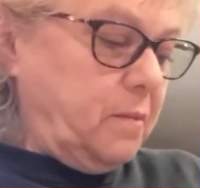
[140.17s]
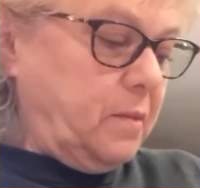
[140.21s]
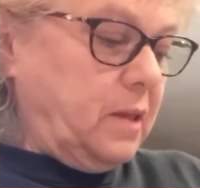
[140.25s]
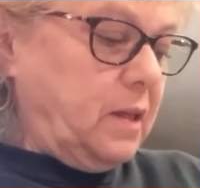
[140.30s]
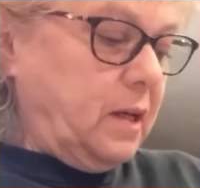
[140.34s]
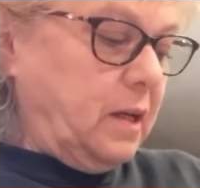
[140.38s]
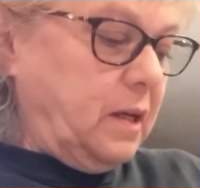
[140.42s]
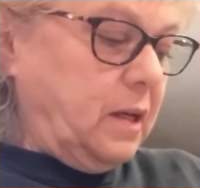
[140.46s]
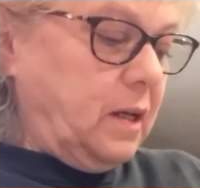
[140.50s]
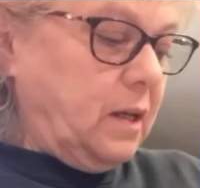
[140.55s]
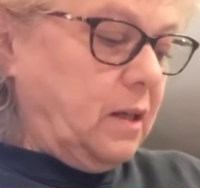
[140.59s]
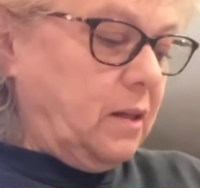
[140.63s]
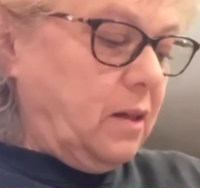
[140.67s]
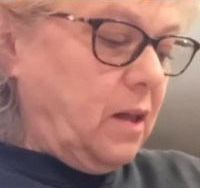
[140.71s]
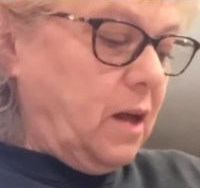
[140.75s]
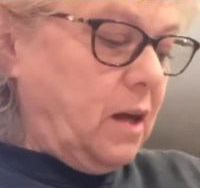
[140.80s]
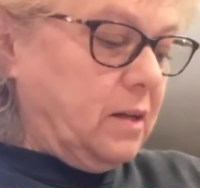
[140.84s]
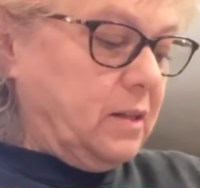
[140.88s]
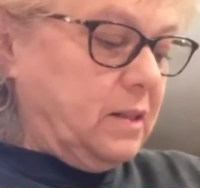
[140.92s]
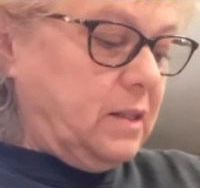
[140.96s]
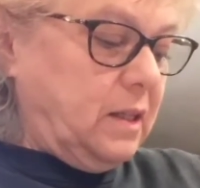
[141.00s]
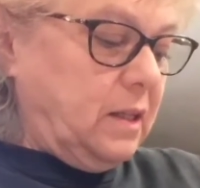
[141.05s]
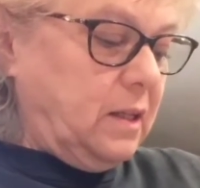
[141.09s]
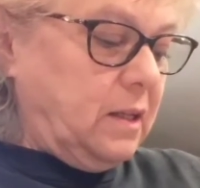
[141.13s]
They get
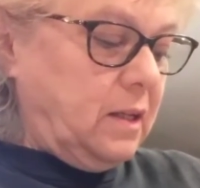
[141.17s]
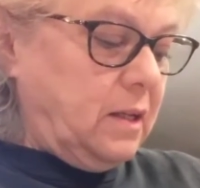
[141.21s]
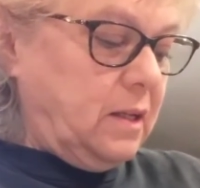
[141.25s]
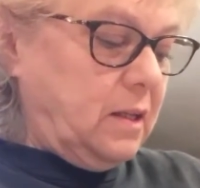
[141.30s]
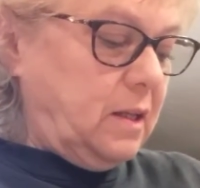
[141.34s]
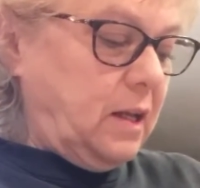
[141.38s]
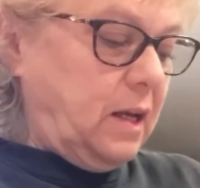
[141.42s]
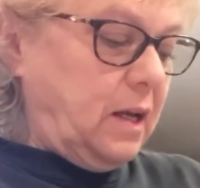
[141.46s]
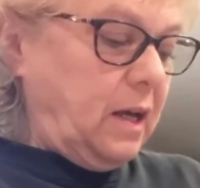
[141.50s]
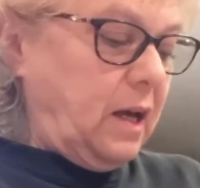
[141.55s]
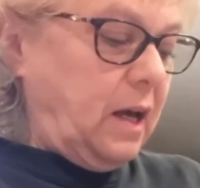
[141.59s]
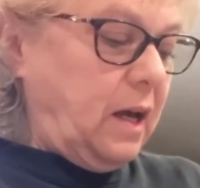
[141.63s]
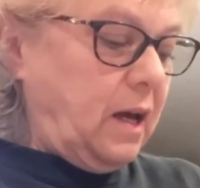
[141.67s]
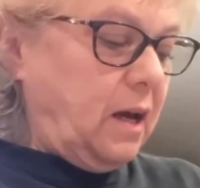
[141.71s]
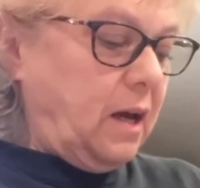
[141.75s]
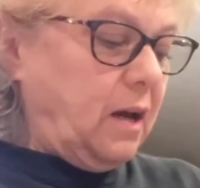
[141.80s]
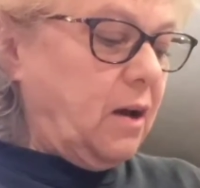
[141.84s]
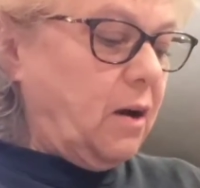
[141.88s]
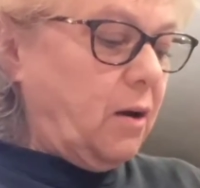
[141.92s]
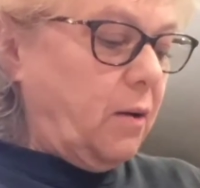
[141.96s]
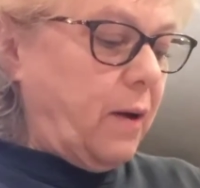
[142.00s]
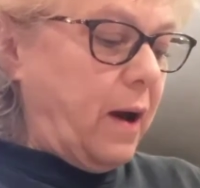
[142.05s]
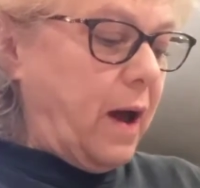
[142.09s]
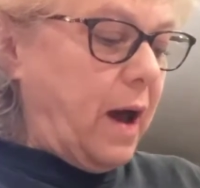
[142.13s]
locked in. They can't
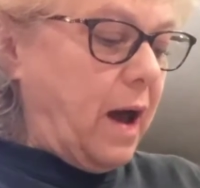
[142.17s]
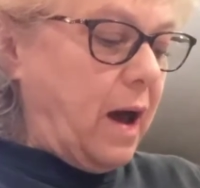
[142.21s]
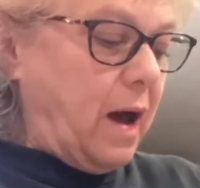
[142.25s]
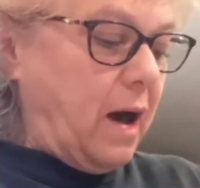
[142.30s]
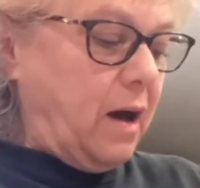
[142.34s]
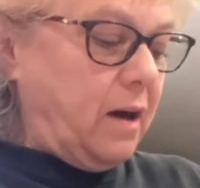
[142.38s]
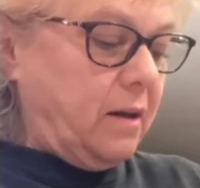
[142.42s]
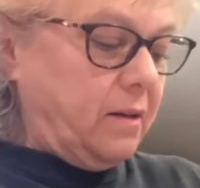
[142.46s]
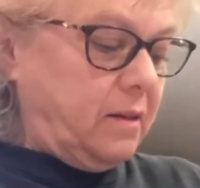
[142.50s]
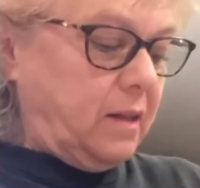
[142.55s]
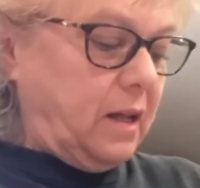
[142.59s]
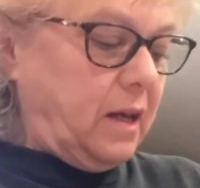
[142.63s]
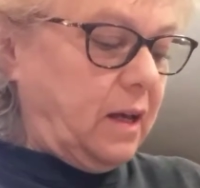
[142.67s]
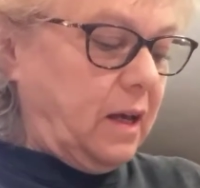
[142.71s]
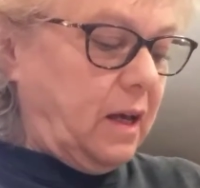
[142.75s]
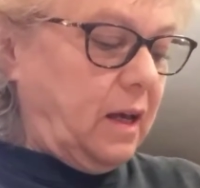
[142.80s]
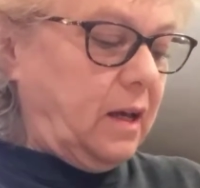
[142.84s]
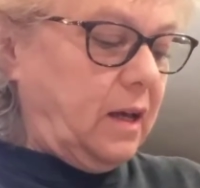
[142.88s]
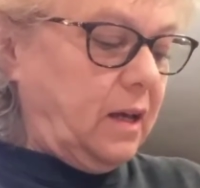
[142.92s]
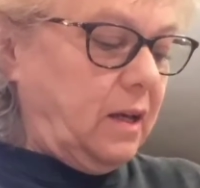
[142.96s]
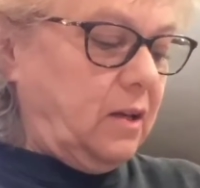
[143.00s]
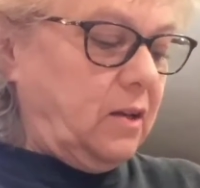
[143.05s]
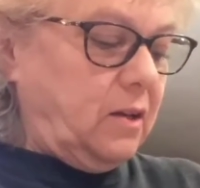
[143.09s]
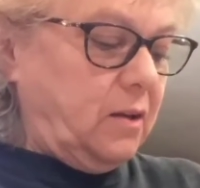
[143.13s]
go out. They
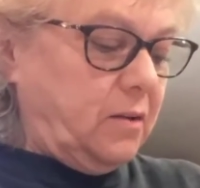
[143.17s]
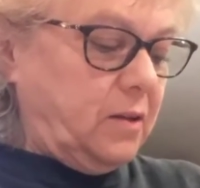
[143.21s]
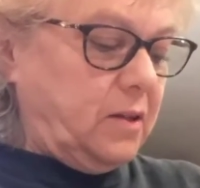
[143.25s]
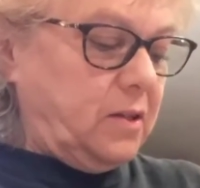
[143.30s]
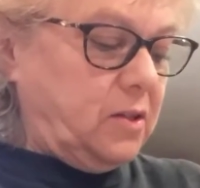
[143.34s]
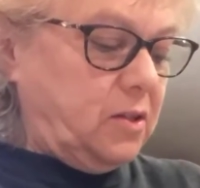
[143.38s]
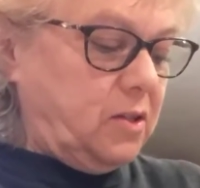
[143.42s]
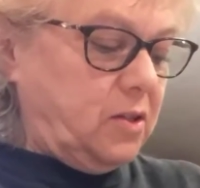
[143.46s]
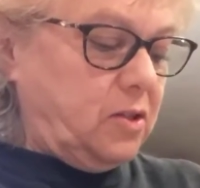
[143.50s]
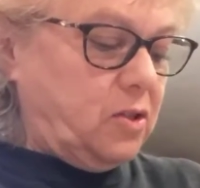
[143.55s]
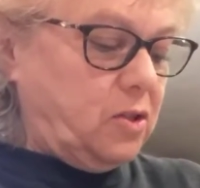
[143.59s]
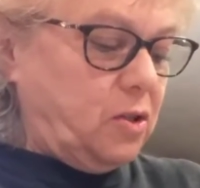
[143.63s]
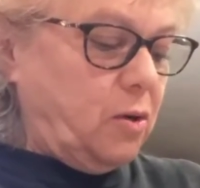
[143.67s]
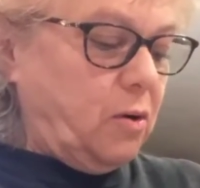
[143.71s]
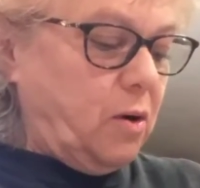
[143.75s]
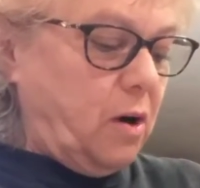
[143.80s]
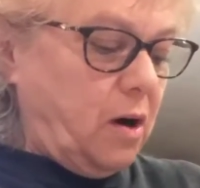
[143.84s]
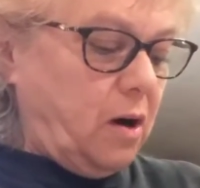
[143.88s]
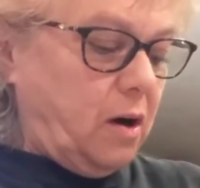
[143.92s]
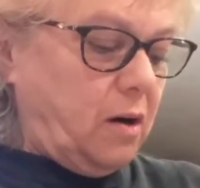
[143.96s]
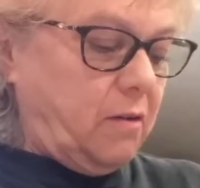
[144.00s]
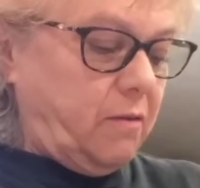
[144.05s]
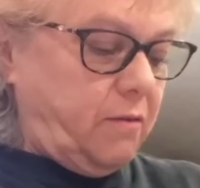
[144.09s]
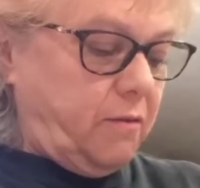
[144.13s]
can't, it's just so
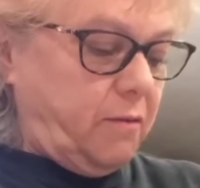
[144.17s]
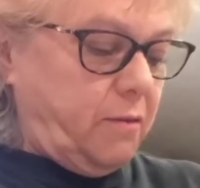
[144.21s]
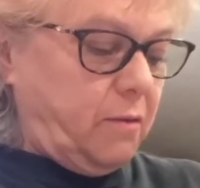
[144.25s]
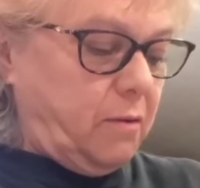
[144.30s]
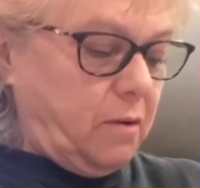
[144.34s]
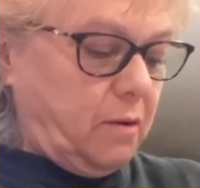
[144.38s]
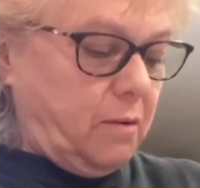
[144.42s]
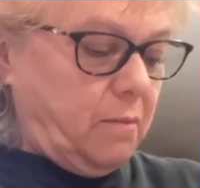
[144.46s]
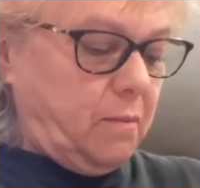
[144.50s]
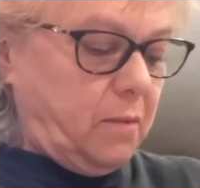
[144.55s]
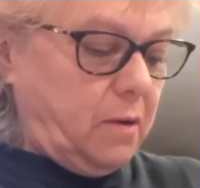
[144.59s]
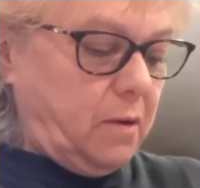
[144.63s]
hard for them.